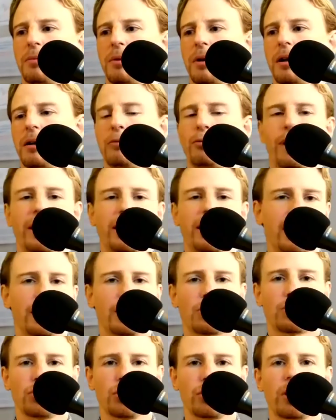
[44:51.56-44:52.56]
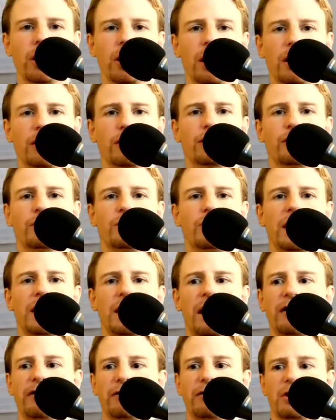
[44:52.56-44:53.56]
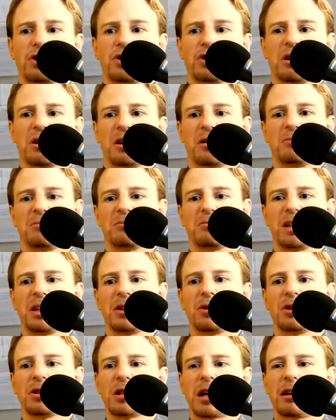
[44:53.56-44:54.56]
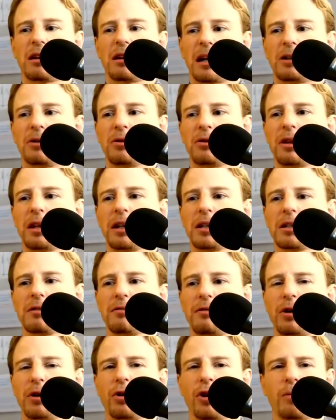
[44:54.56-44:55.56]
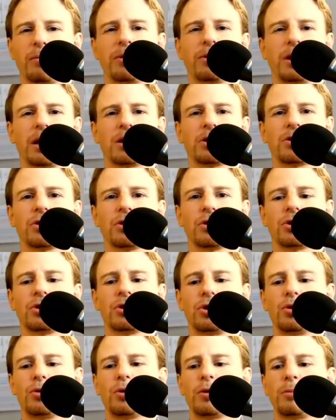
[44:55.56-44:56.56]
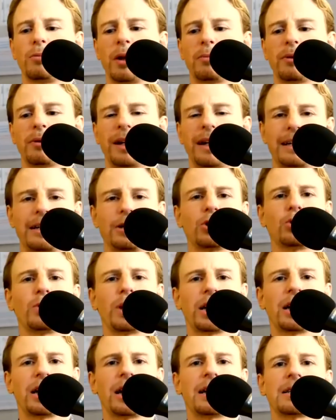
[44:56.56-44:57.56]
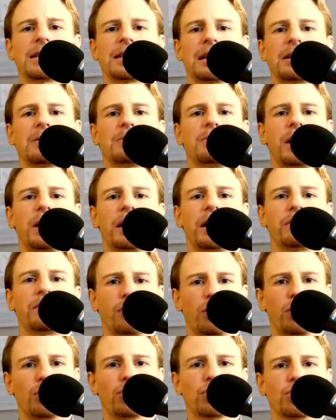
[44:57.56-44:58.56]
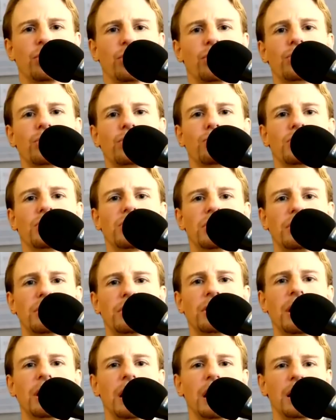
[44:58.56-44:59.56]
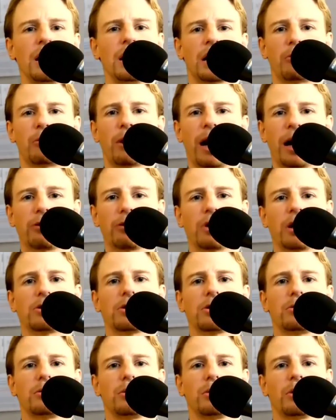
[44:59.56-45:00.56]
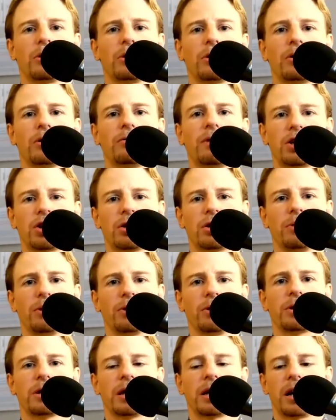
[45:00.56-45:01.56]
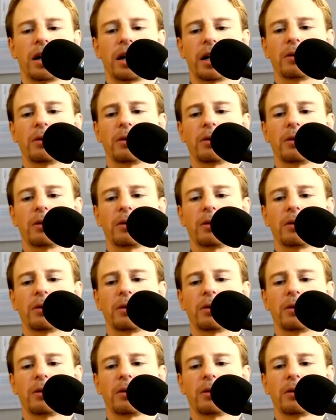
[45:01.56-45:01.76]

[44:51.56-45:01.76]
eradicated sugar out of my life, which um, you know, I, I don't think is a very common thing to to do with people. I didn't realize that my fuel source was still carbohydrates through the vegetables that I